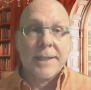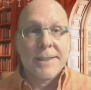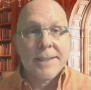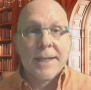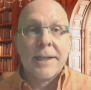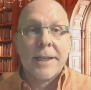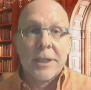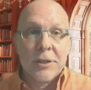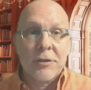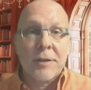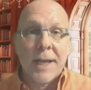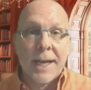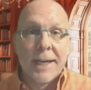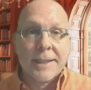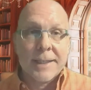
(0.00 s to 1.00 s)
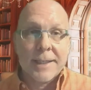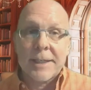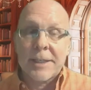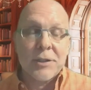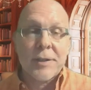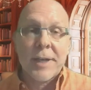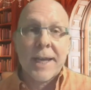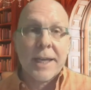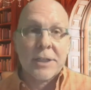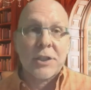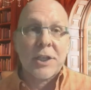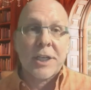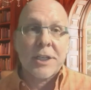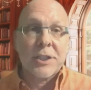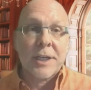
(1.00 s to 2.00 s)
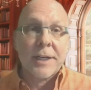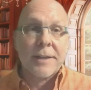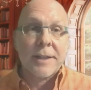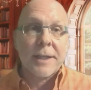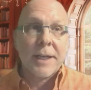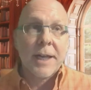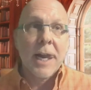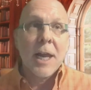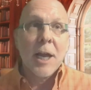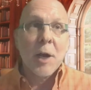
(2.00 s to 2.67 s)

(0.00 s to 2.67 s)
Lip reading: It's not like you're locked in and you can't change anything,